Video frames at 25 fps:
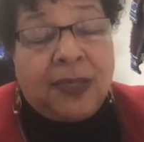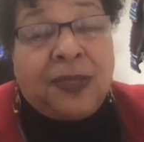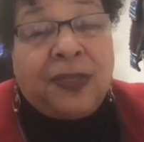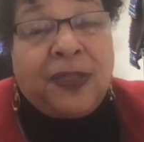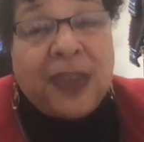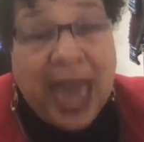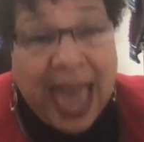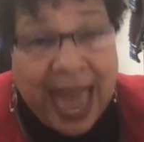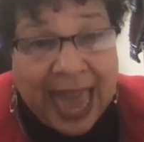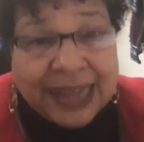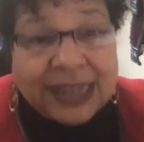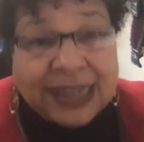
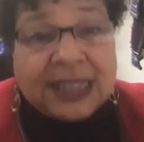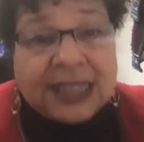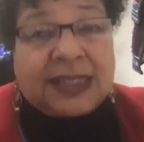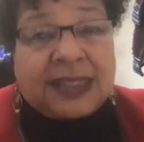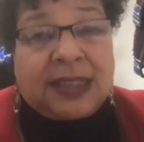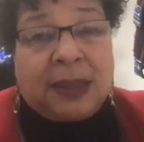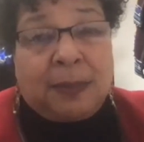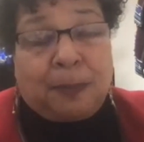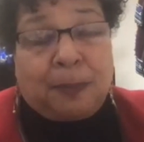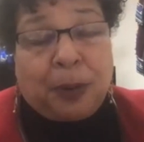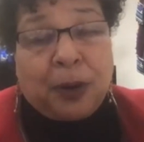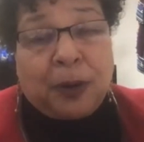That is
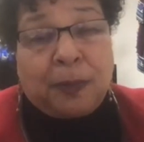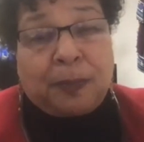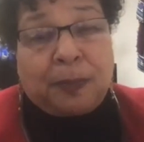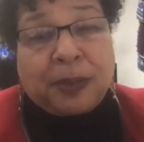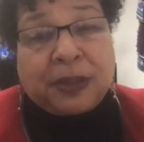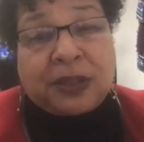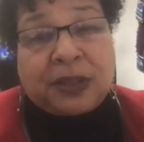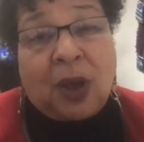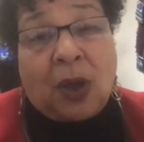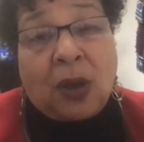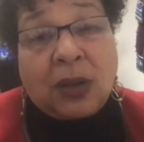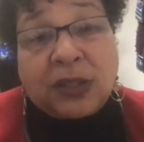the
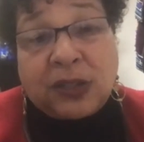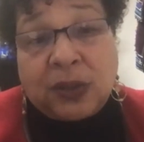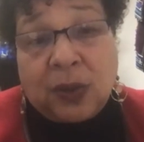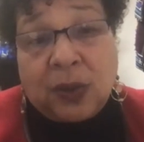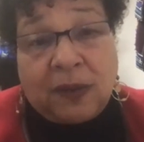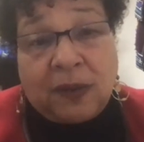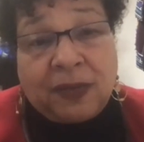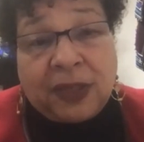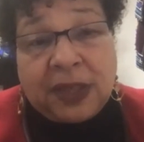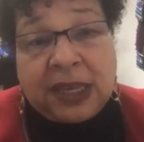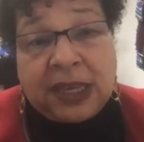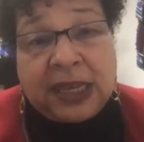purpose also
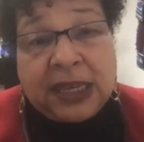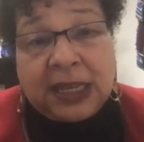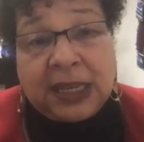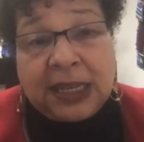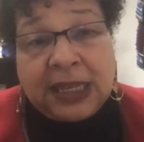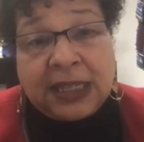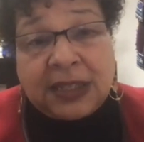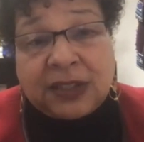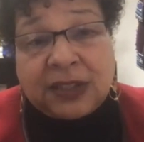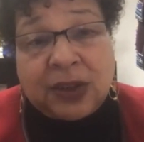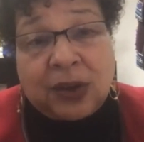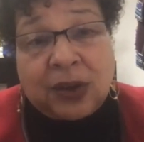of the
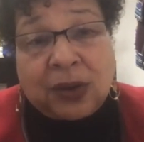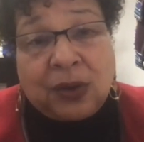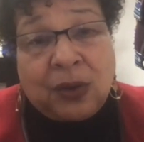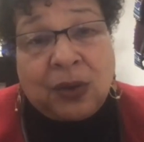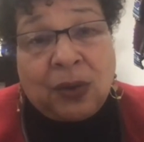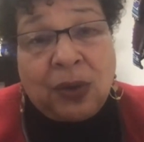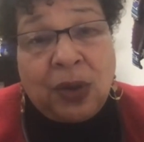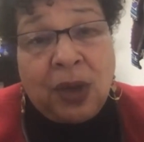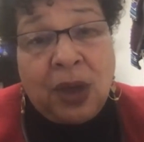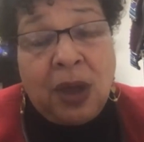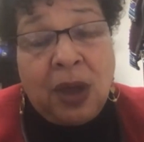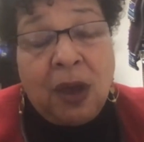healing
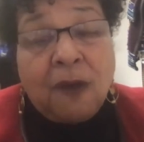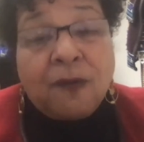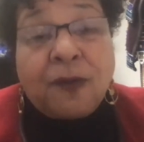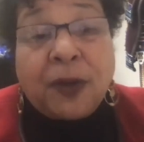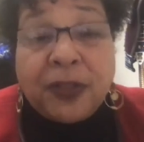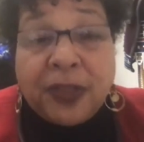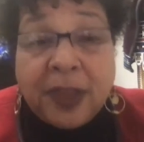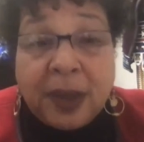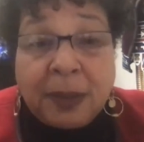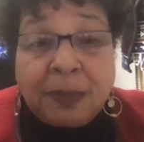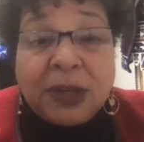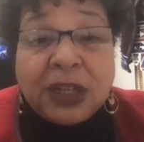circle, for
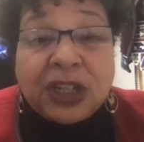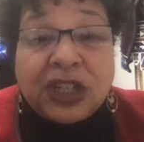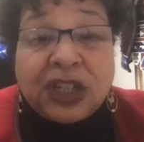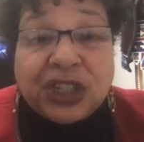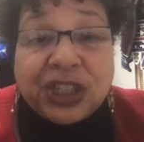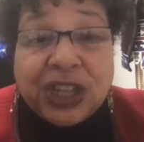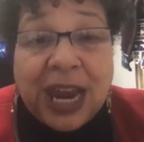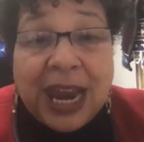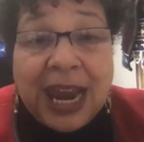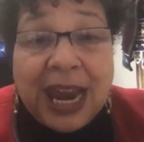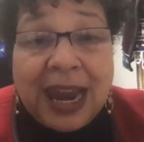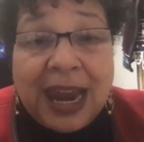them to
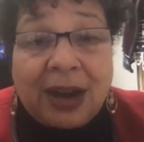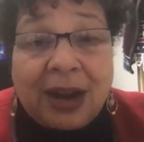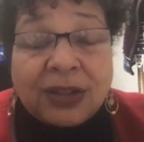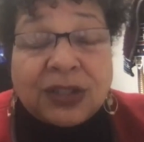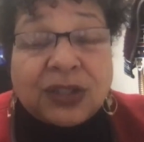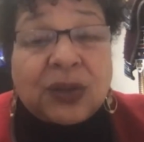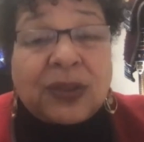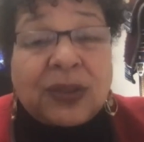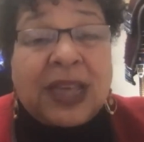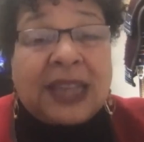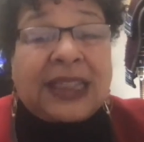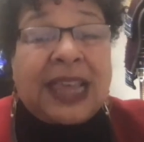share
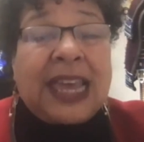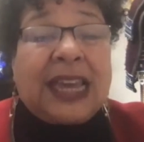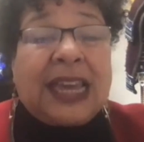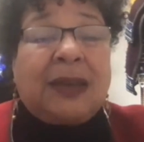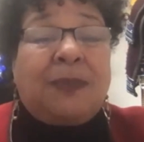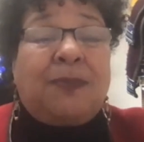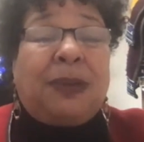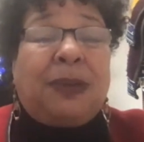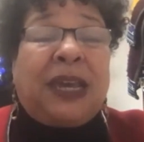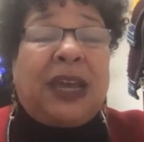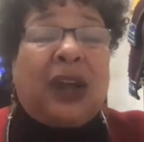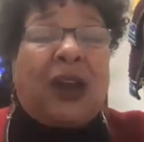so that they
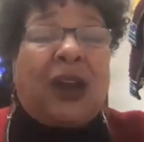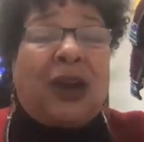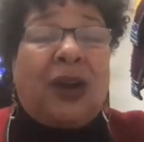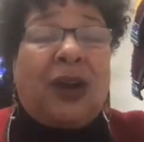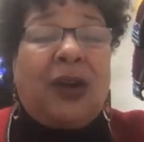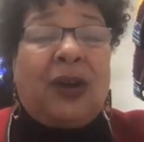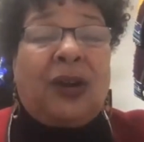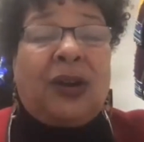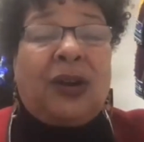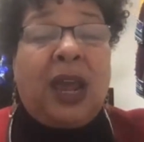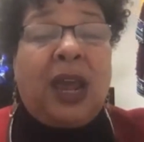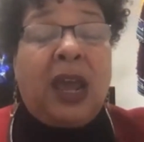can be
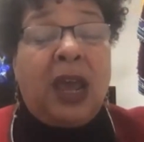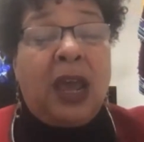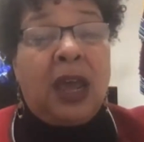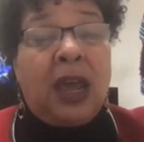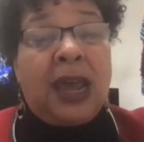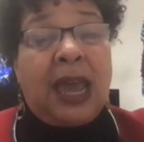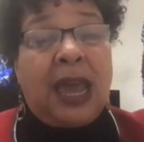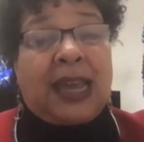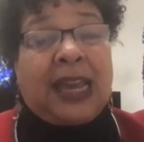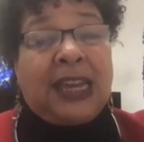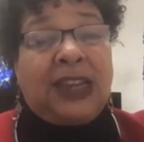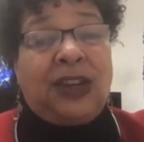heard.
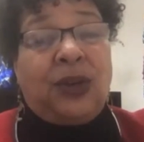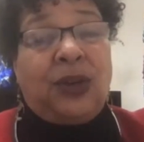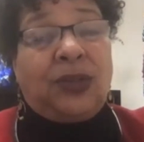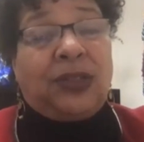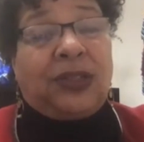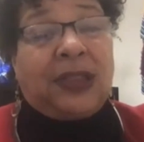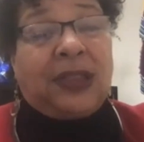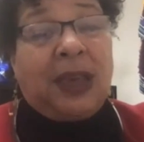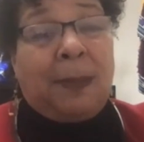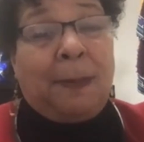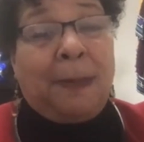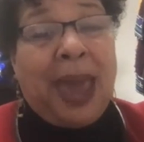Can you
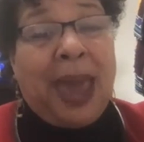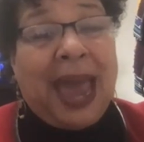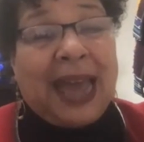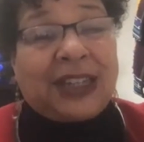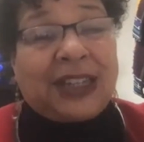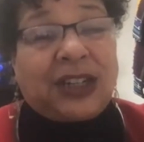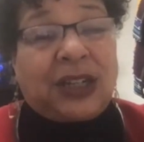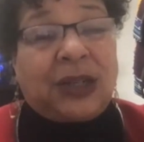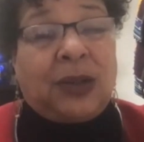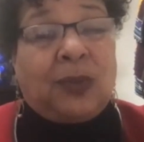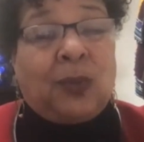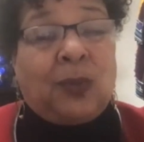
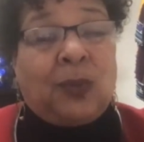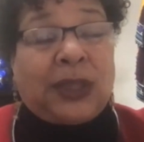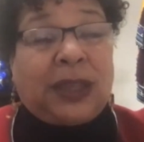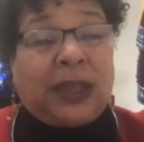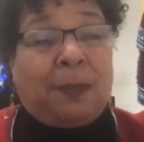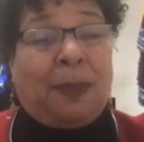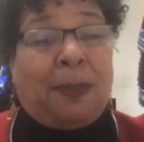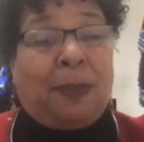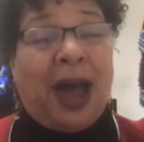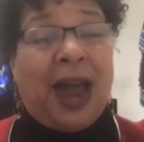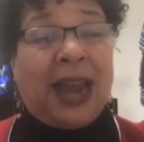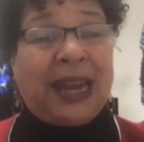imagine what the
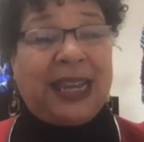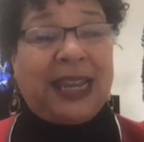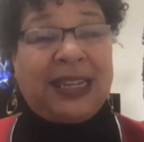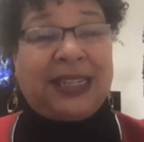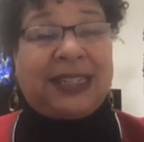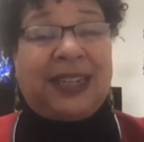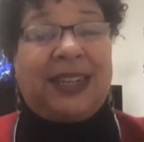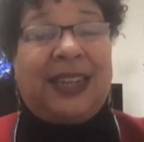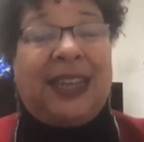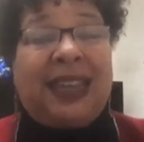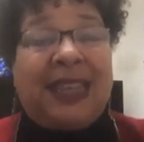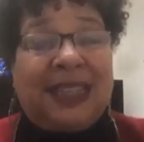body
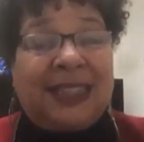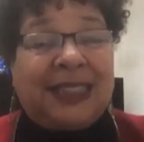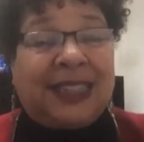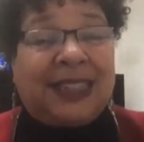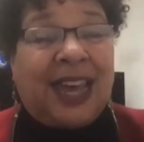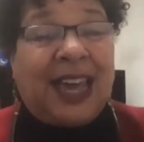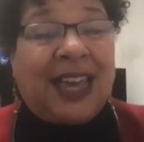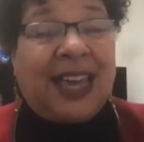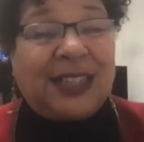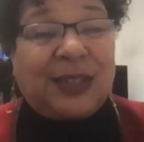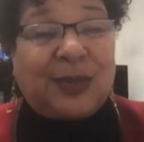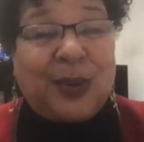it
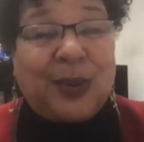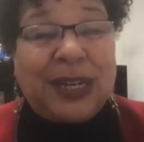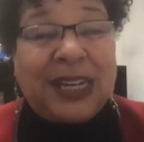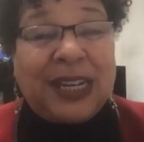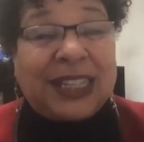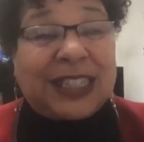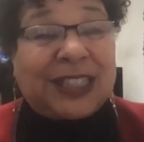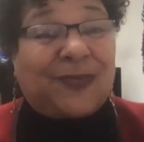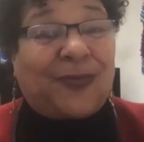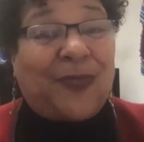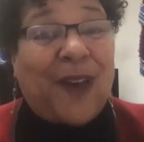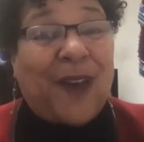does when
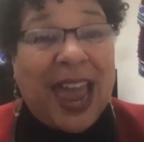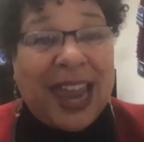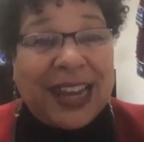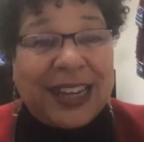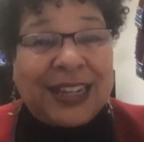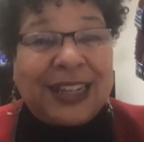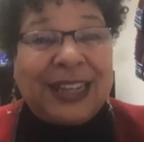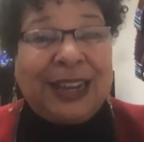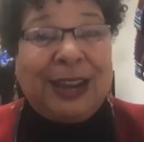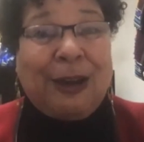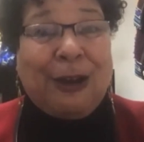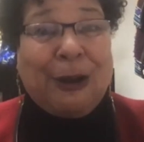it's
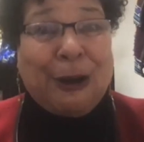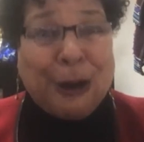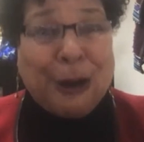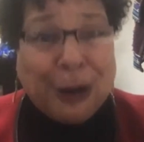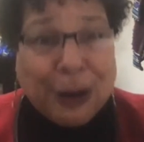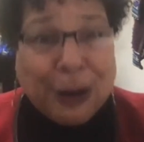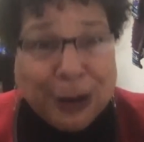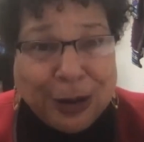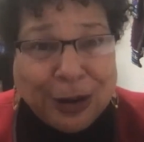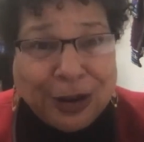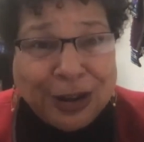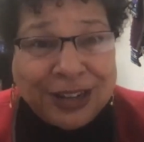finally
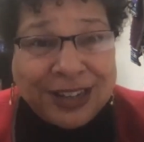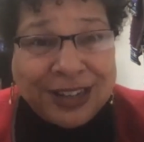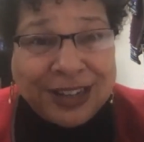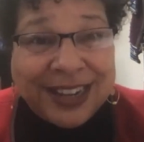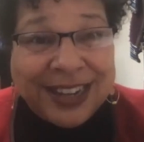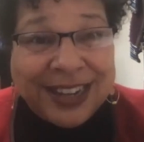heard?